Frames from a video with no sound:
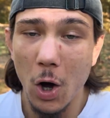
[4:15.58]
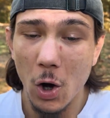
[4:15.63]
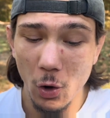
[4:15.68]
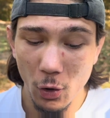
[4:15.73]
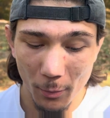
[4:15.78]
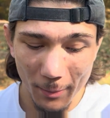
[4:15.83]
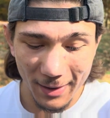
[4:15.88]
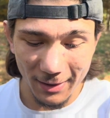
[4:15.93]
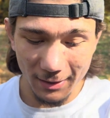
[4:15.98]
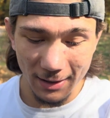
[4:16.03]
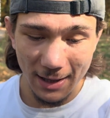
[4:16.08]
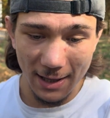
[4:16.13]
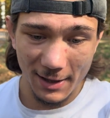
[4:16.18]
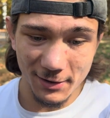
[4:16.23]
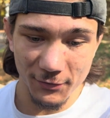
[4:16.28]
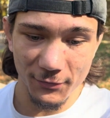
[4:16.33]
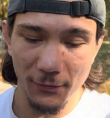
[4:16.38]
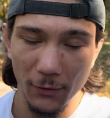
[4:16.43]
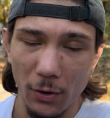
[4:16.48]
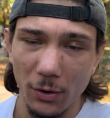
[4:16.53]
Home at
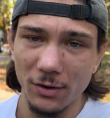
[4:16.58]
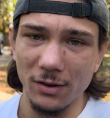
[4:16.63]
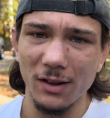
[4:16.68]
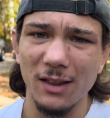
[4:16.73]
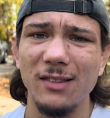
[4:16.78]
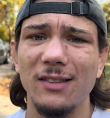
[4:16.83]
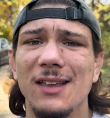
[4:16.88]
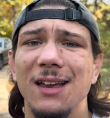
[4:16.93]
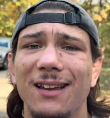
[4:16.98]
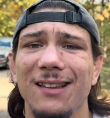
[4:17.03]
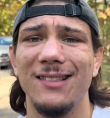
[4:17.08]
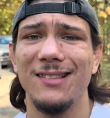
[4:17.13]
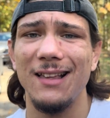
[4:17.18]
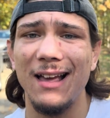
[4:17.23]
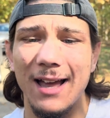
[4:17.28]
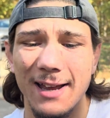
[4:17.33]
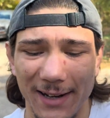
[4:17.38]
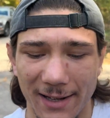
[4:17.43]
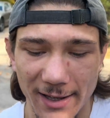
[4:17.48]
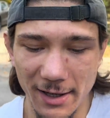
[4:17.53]
last, folks. Let's get
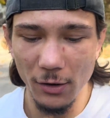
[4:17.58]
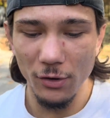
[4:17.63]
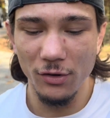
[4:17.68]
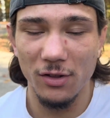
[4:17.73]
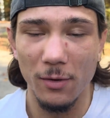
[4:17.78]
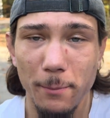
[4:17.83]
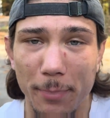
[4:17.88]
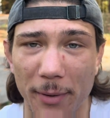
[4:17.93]
inside and get on some